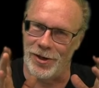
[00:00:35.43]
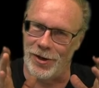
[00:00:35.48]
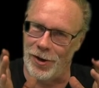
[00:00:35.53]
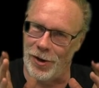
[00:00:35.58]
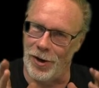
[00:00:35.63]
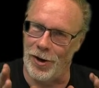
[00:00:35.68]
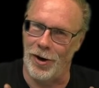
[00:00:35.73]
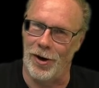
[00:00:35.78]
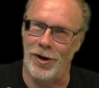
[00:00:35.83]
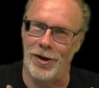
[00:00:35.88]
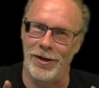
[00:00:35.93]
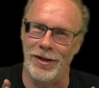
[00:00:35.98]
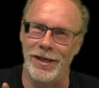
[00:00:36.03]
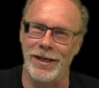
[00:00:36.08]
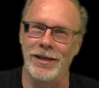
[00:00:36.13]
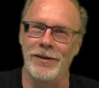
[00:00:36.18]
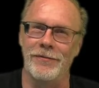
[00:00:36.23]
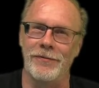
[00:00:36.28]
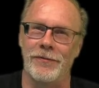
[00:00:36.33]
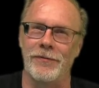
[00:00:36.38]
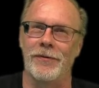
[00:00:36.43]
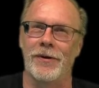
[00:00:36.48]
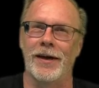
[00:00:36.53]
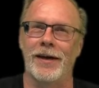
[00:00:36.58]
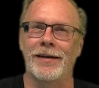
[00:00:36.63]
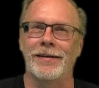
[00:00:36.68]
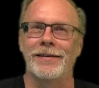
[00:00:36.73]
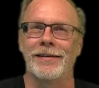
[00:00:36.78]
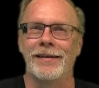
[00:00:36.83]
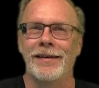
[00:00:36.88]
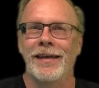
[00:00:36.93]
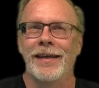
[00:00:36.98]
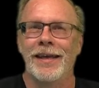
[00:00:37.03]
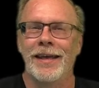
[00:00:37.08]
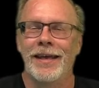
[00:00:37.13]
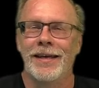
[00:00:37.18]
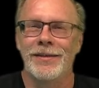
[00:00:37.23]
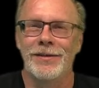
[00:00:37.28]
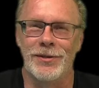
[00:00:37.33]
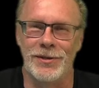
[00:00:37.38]
a Hall effect
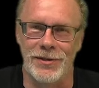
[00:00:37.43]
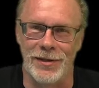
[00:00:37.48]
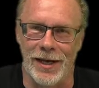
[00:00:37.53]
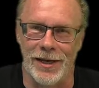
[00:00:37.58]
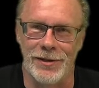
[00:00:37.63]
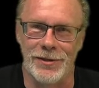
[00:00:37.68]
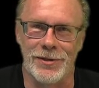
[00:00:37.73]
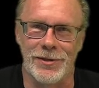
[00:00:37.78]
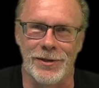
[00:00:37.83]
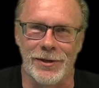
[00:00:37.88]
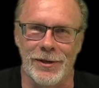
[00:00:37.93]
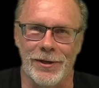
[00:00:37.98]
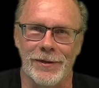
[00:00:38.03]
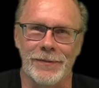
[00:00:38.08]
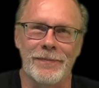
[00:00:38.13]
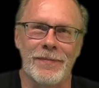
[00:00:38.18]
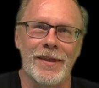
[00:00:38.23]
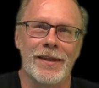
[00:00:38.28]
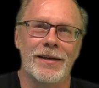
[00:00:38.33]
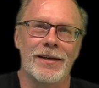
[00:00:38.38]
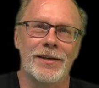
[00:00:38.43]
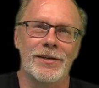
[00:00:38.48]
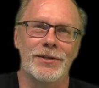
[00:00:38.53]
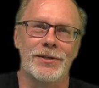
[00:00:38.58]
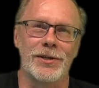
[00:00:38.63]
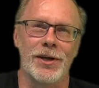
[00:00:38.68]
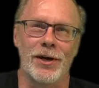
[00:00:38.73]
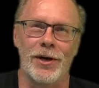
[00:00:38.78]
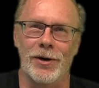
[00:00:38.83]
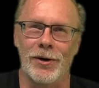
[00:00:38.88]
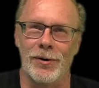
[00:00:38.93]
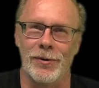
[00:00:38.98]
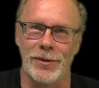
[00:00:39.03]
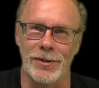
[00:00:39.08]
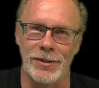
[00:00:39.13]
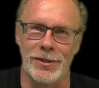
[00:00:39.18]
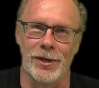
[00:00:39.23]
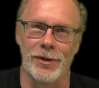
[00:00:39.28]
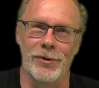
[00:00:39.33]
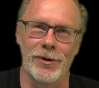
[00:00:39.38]
sensor. So
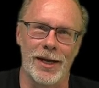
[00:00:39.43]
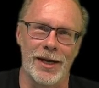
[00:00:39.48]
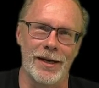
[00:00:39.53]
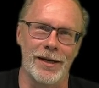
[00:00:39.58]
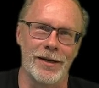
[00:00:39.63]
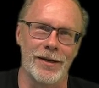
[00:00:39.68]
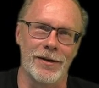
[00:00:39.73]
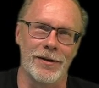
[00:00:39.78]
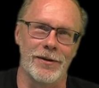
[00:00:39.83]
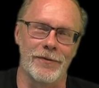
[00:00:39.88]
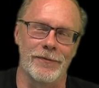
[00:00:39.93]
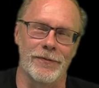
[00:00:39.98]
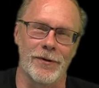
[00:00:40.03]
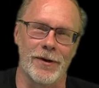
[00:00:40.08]
it's located in the